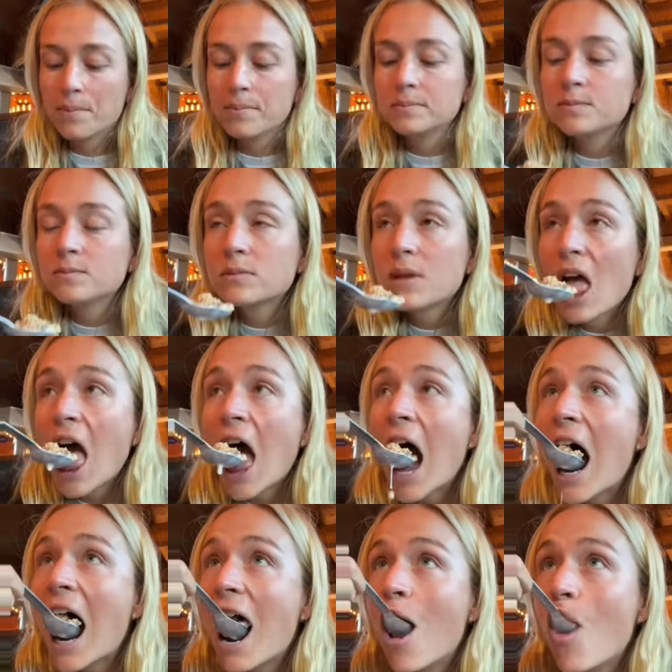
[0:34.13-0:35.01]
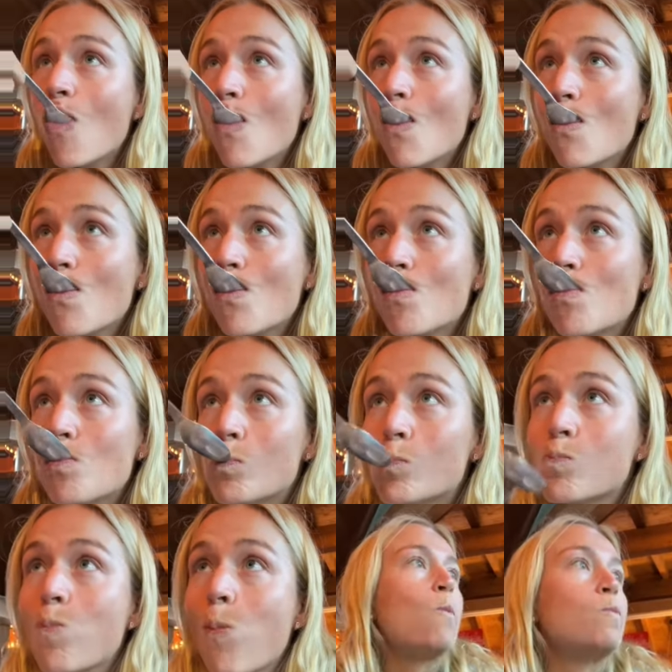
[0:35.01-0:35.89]
So I made some
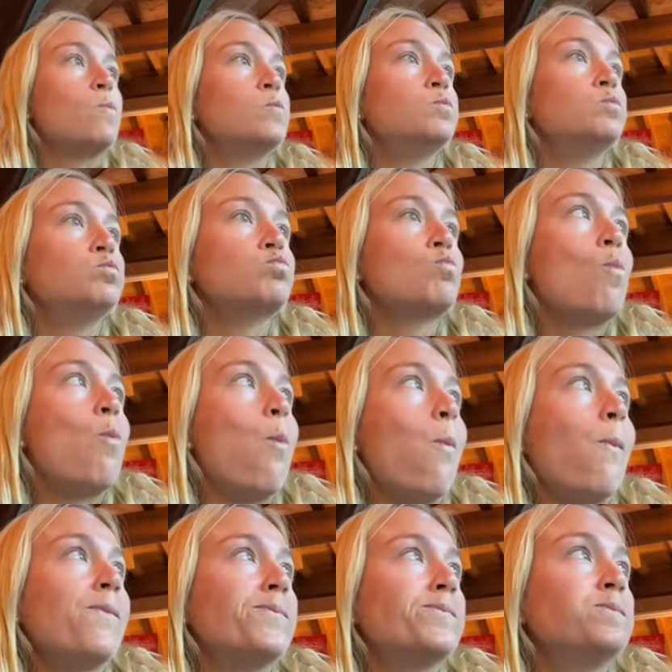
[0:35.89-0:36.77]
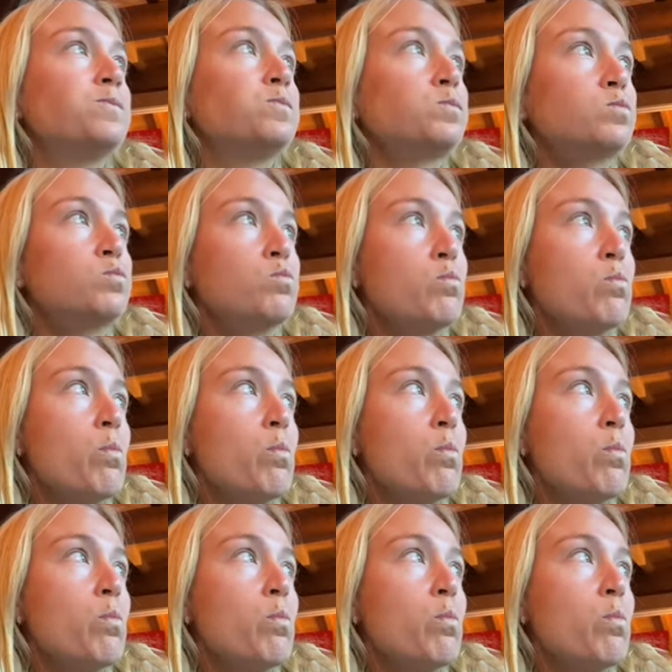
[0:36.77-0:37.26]
oatmeal and hard boiled some of